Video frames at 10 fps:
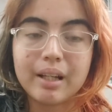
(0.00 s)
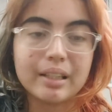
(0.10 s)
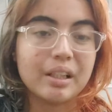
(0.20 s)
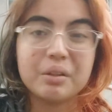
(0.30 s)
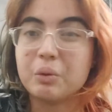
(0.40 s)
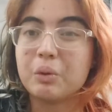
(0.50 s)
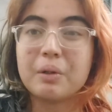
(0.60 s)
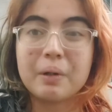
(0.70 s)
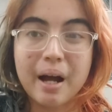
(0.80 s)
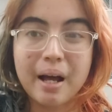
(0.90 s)
I started to
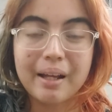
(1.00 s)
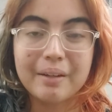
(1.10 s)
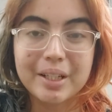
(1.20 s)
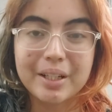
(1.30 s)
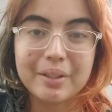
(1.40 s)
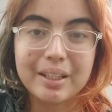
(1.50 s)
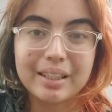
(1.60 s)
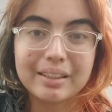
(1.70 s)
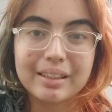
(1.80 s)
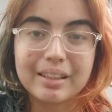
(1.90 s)
cry when I
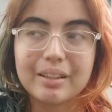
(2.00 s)
realized that,